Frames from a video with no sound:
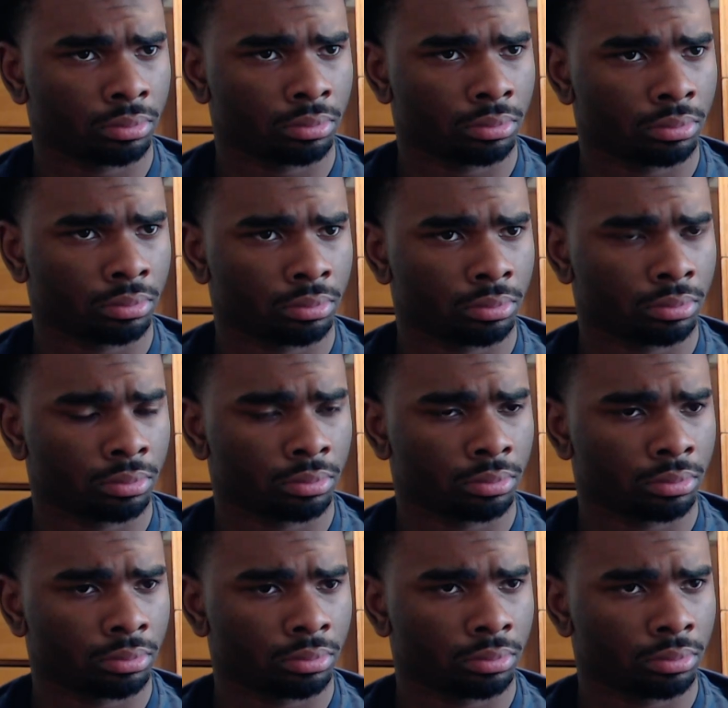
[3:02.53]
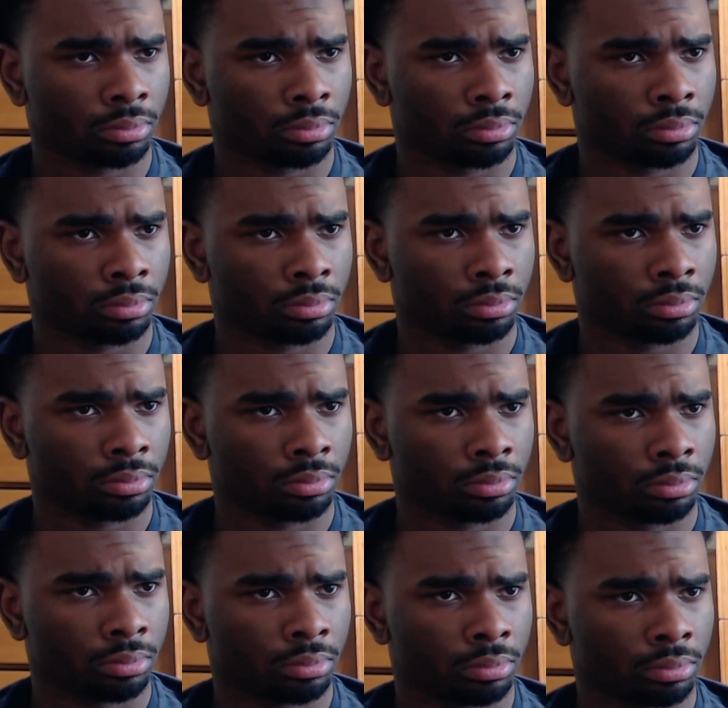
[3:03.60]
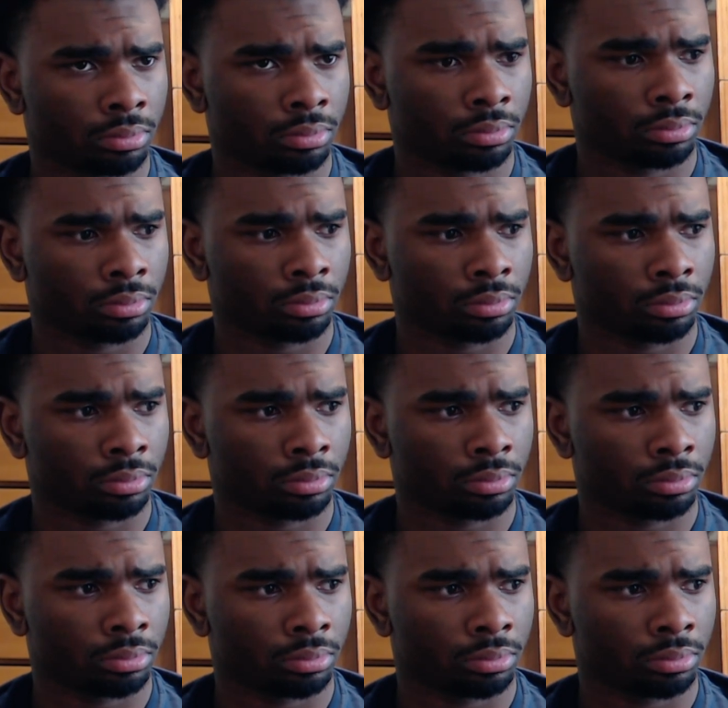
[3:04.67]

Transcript: [no speech]